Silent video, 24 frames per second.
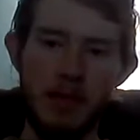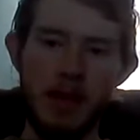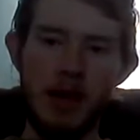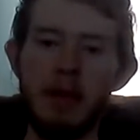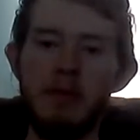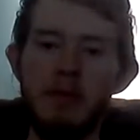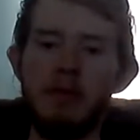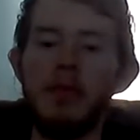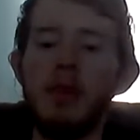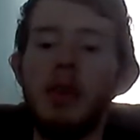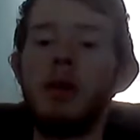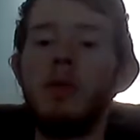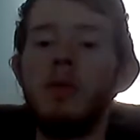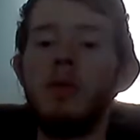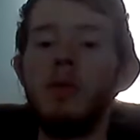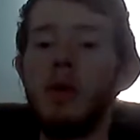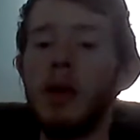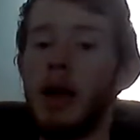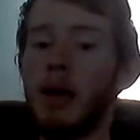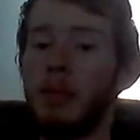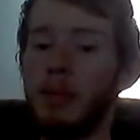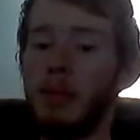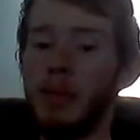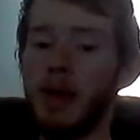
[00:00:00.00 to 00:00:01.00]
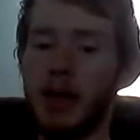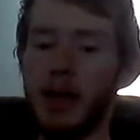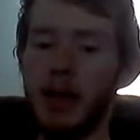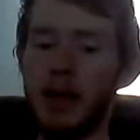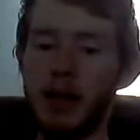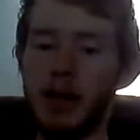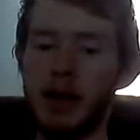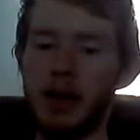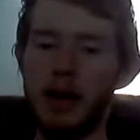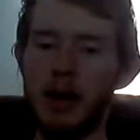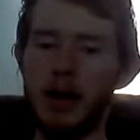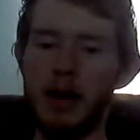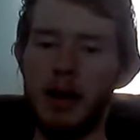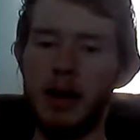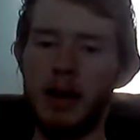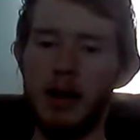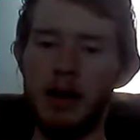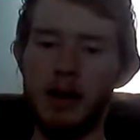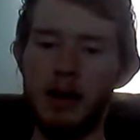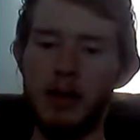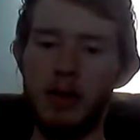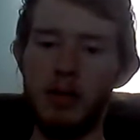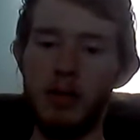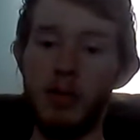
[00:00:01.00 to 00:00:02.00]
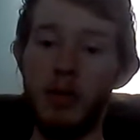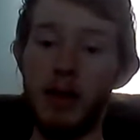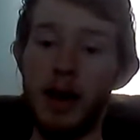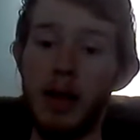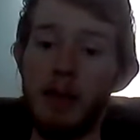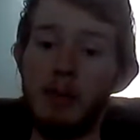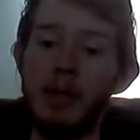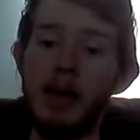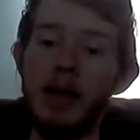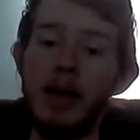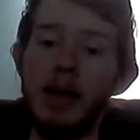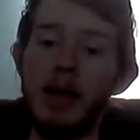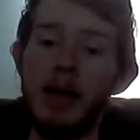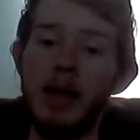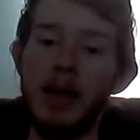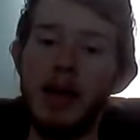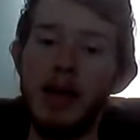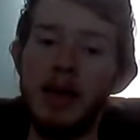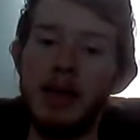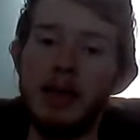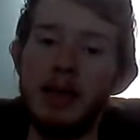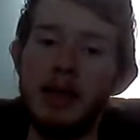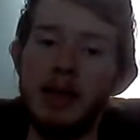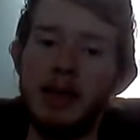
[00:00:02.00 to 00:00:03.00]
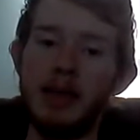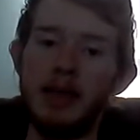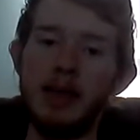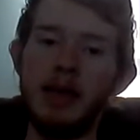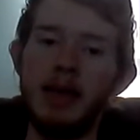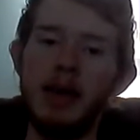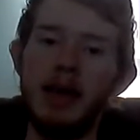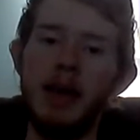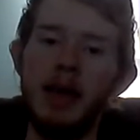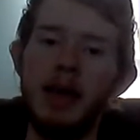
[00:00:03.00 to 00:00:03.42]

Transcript: And if you know what I mean, what I mean is